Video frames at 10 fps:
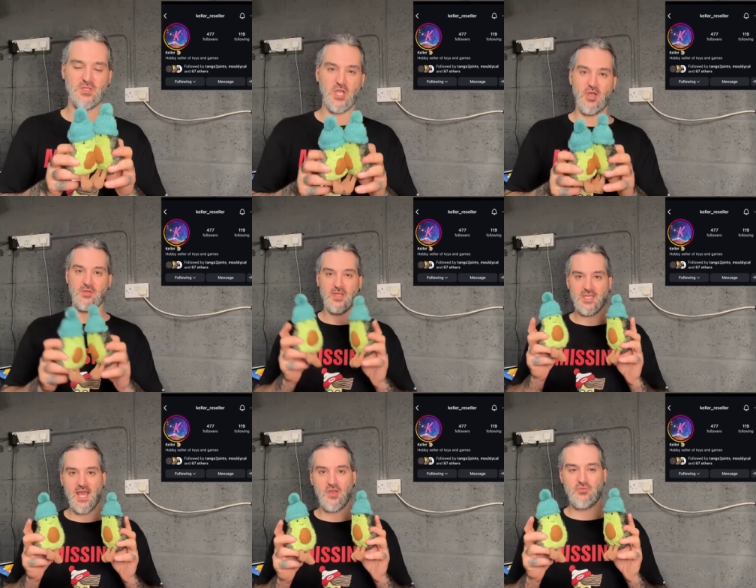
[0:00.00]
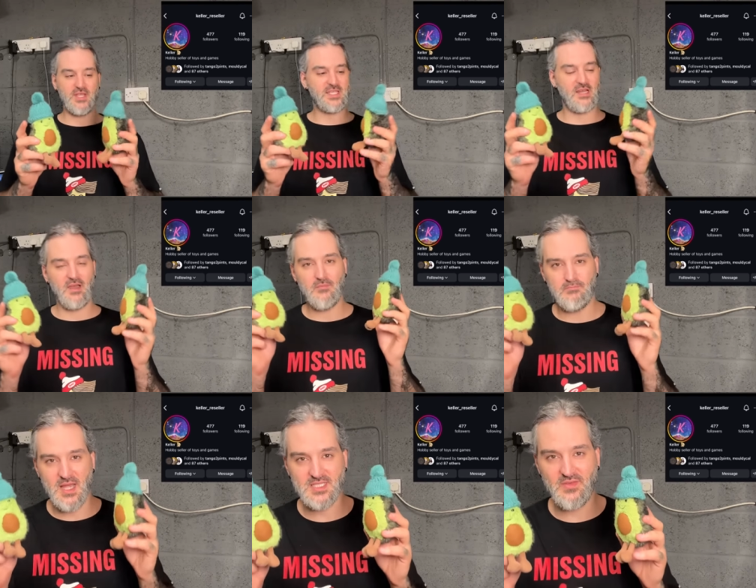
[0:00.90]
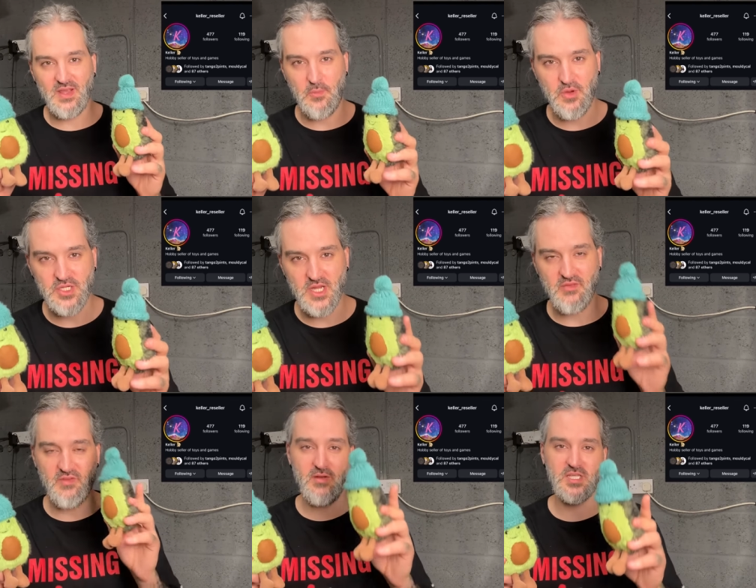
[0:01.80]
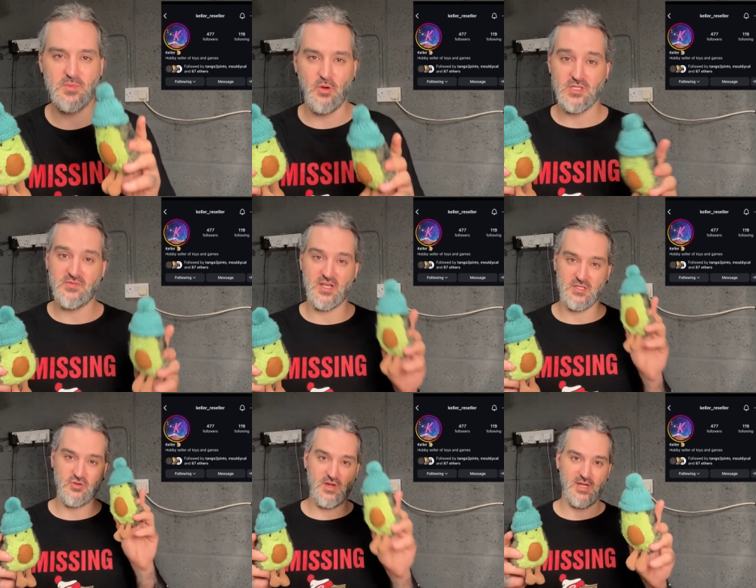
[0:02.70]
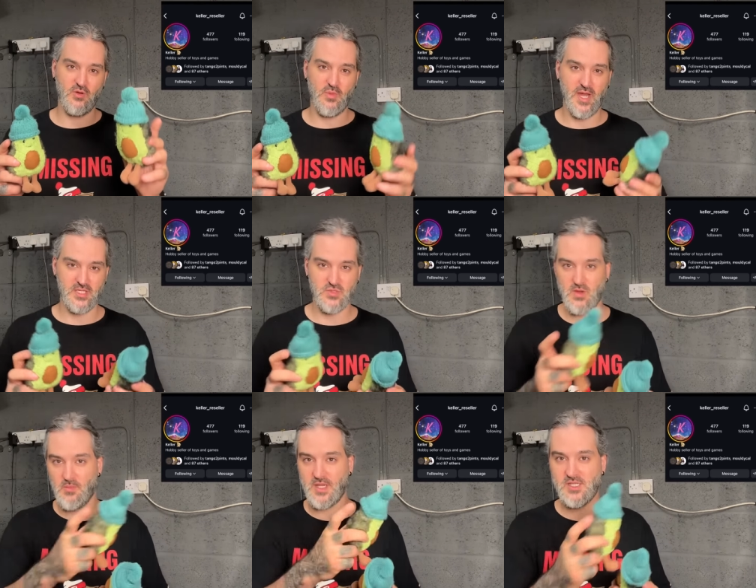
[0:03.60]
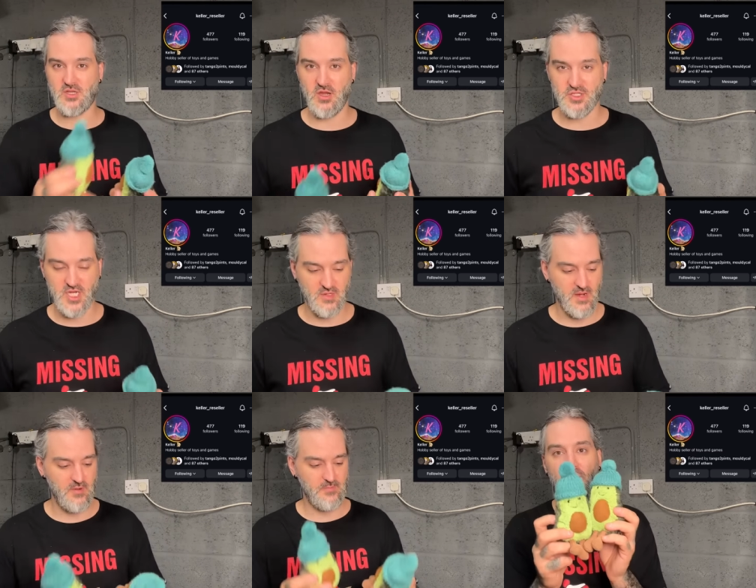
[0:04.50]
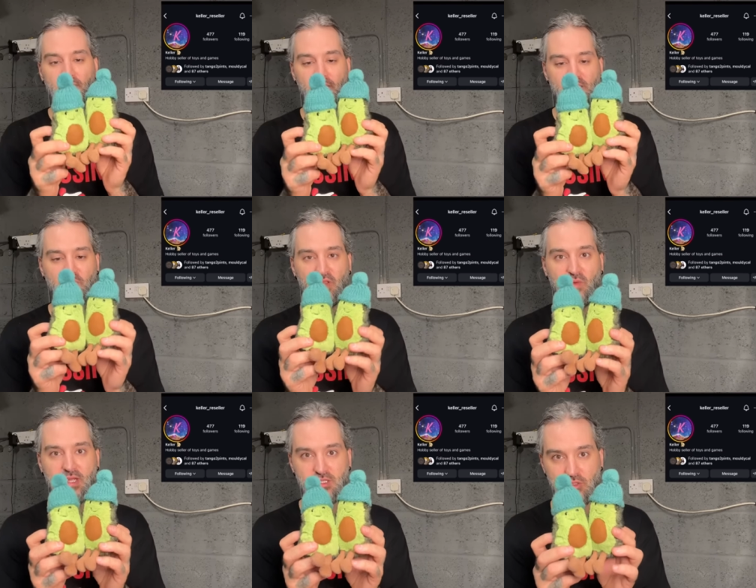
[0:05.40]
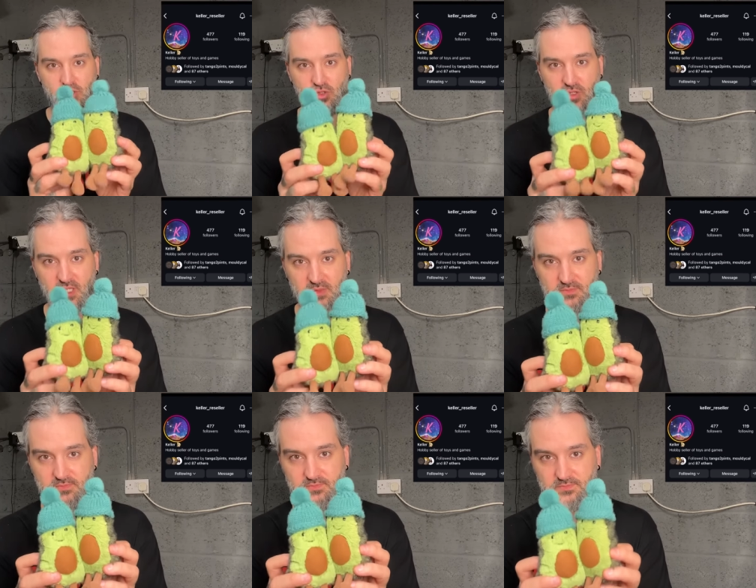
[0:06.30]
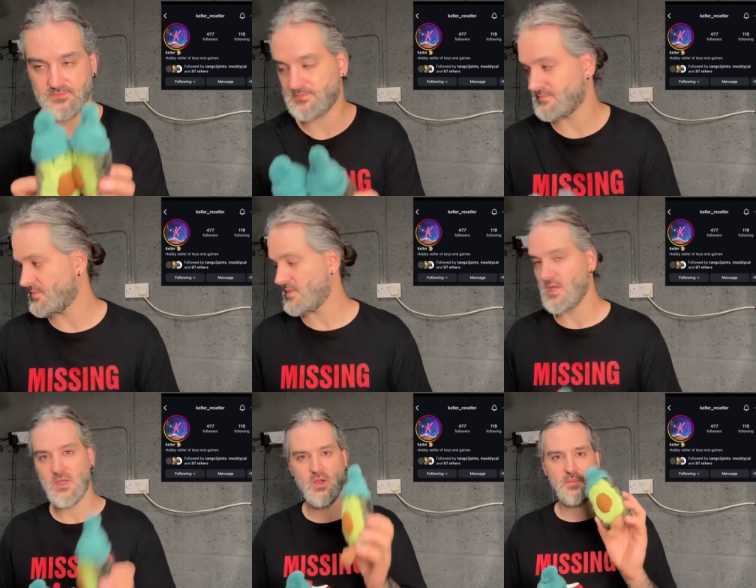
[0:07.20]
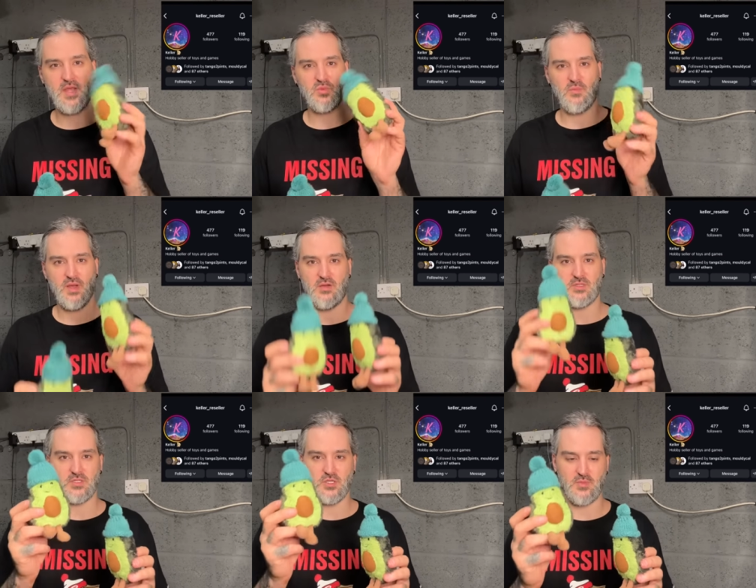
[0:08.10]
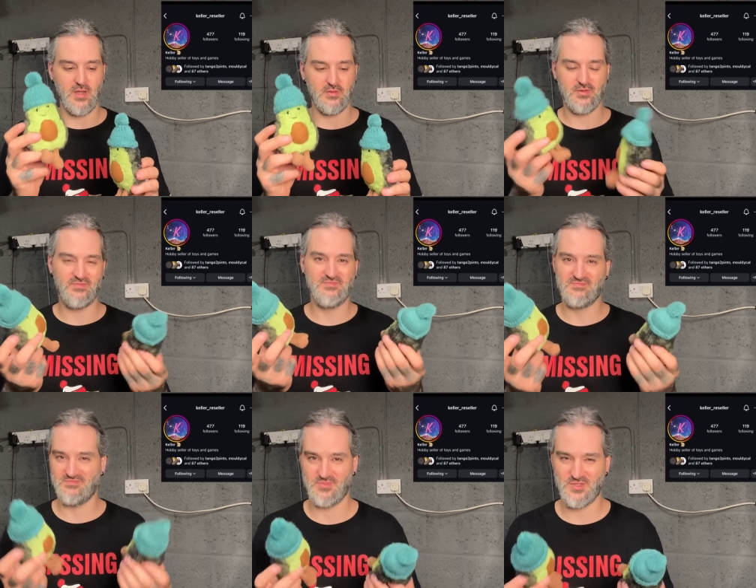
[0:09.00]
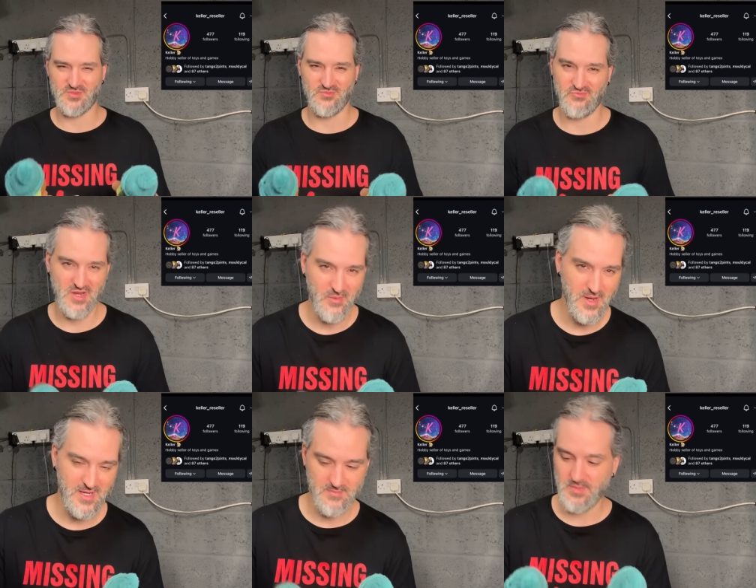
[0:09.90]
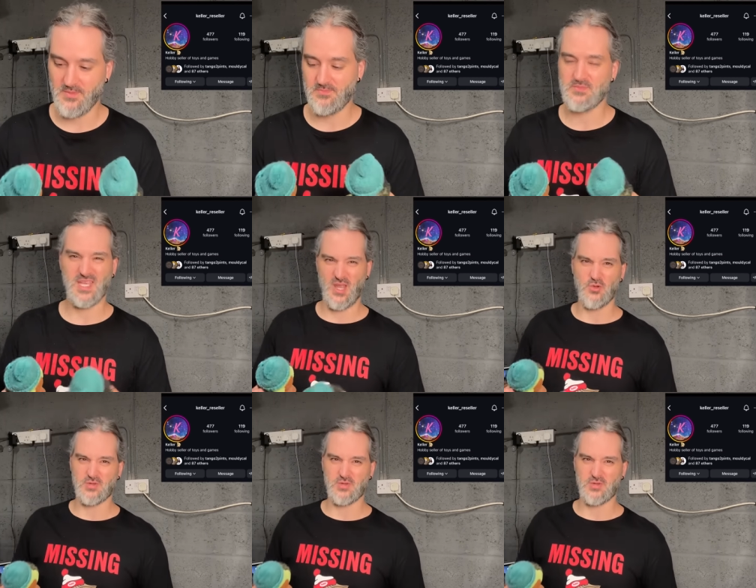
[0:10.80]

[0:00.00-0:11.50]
So, Keller Reseller, massively appreciate you. Very supportive and has a great little page as well. Please go and check them out. These will be on the way to you shortly. paid £1 and £2, which is really weird,